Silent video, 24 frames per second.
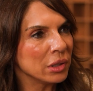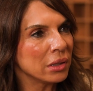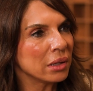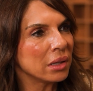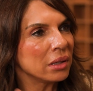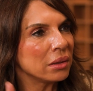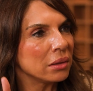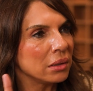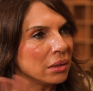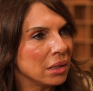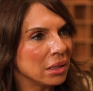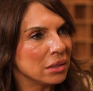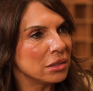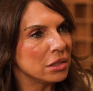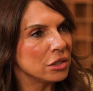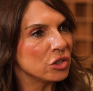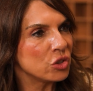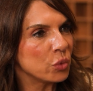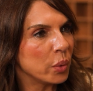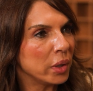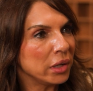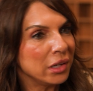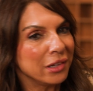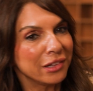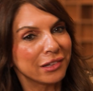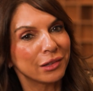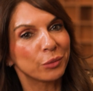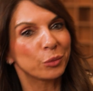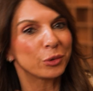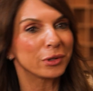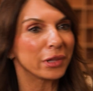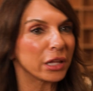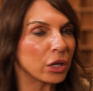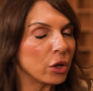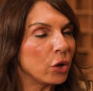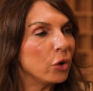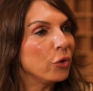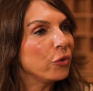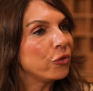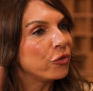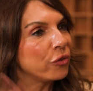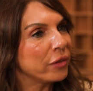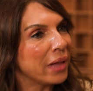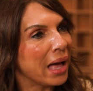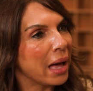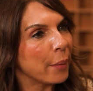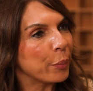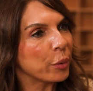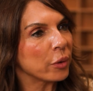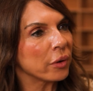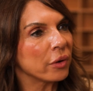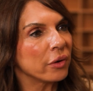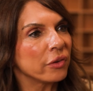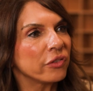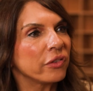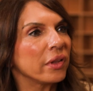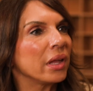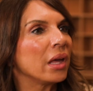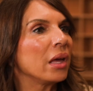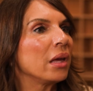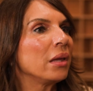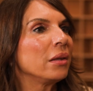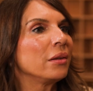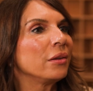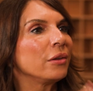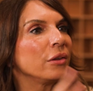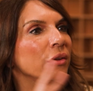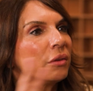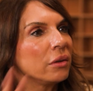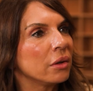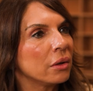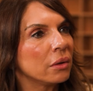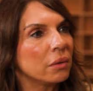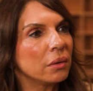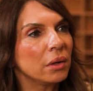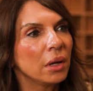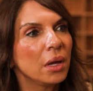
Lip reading: look at the 1920s and we're like, oh, flappers and, you know,